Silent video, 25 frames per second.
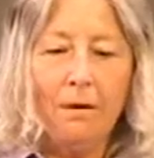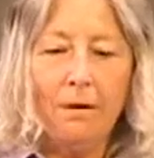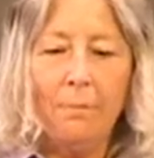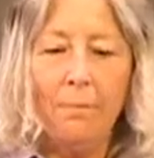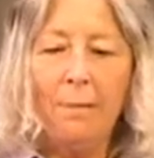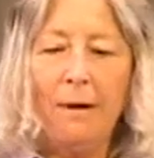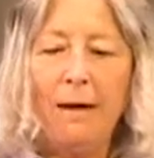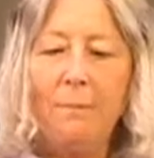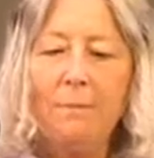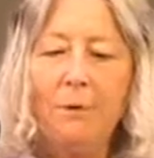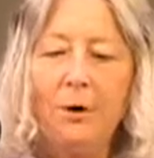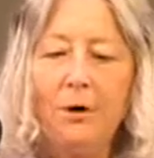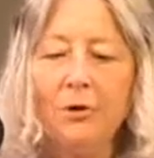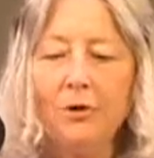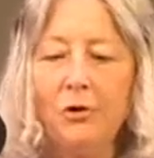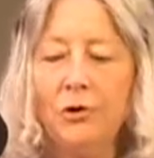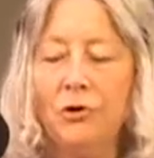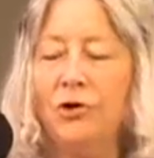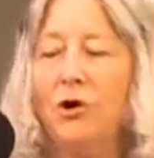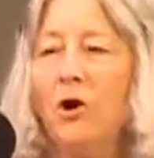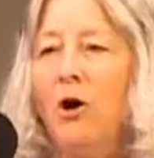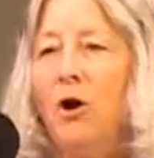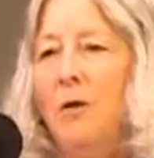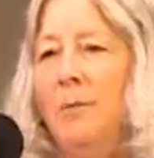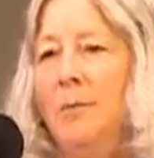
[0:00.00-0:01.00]
My mother
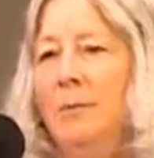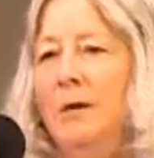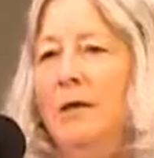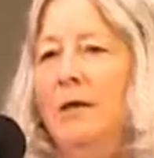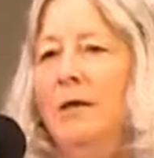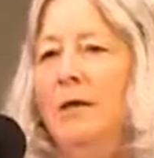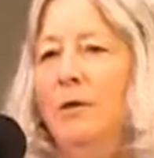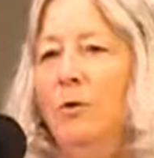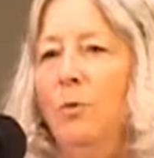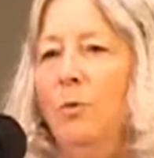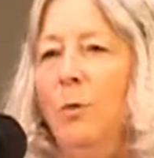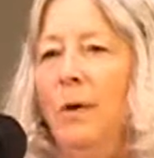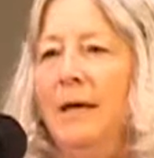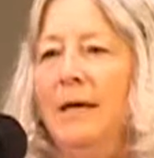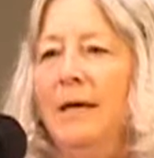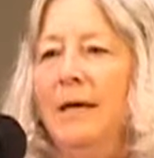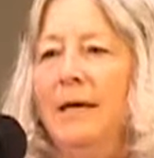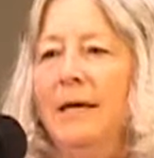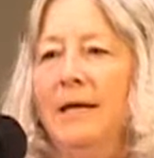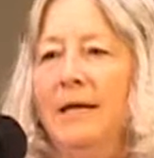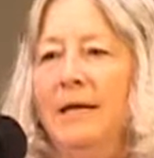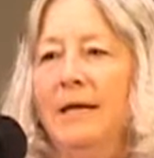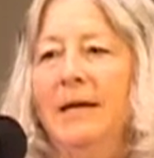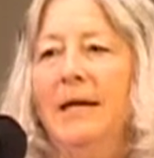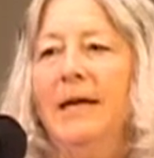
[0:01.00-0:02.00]
taught me that the way to
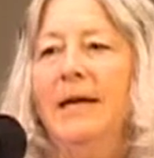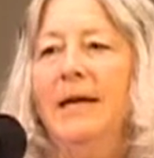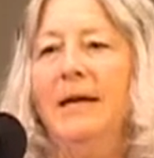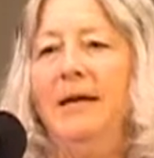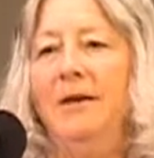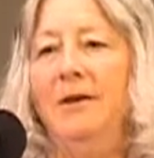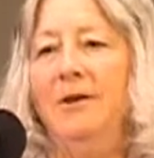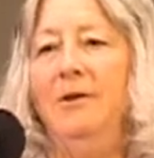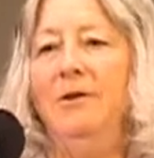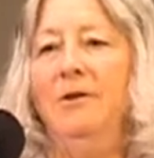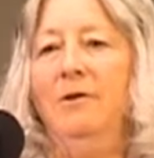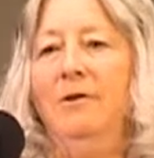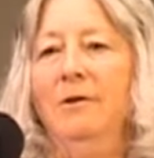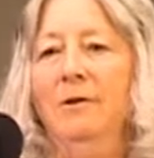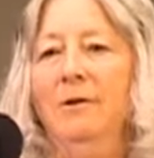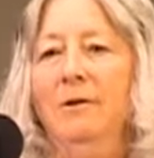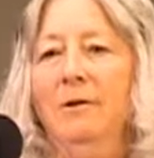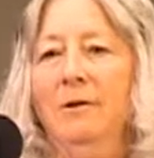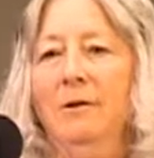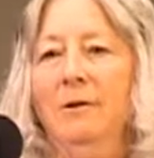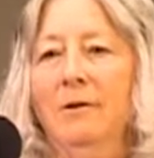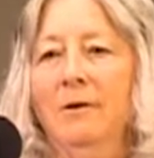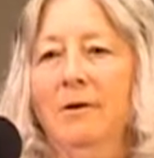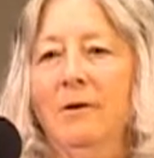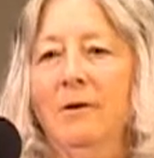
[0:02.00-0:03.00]
get ahead
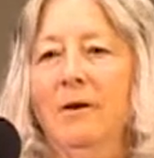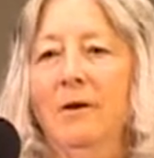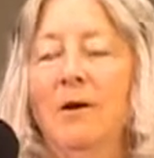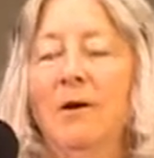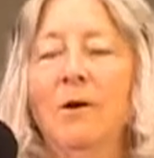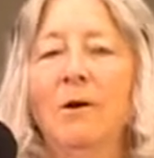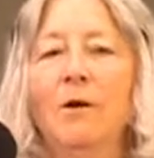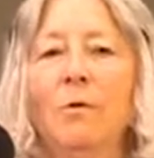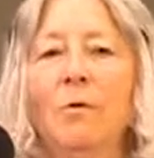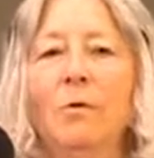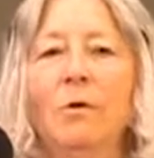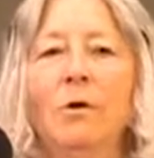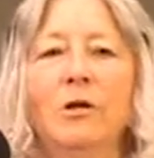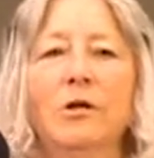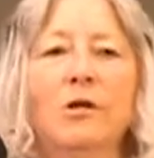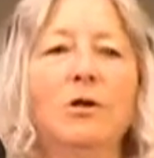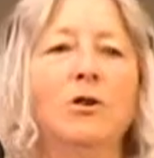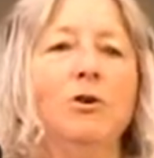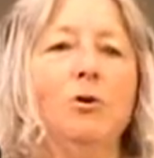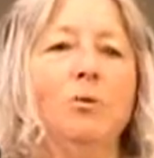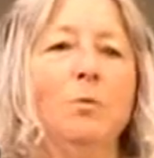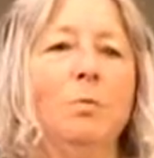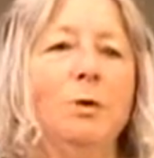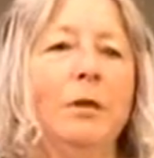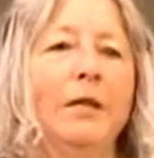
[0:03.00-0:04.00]
was
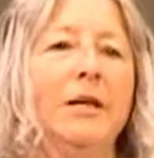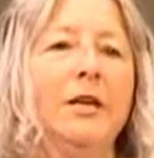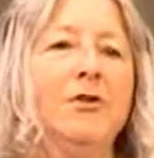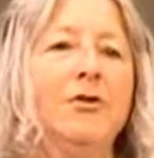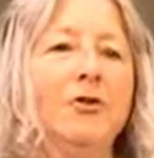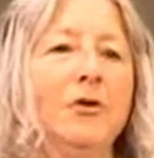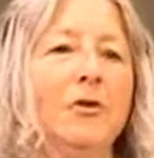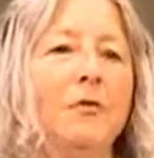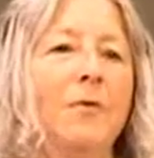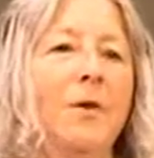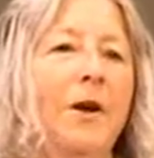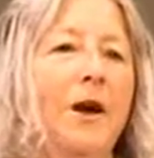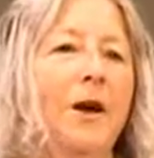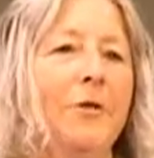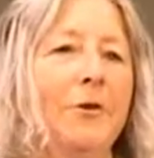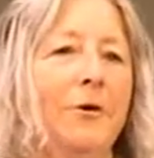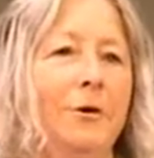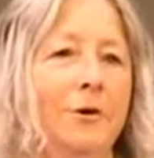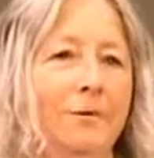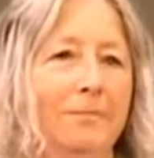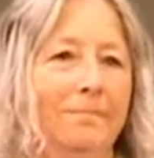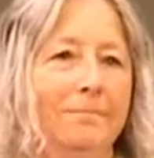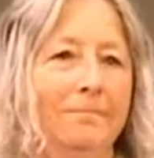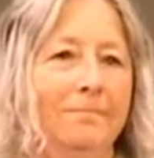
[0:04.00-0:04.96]
to please your father.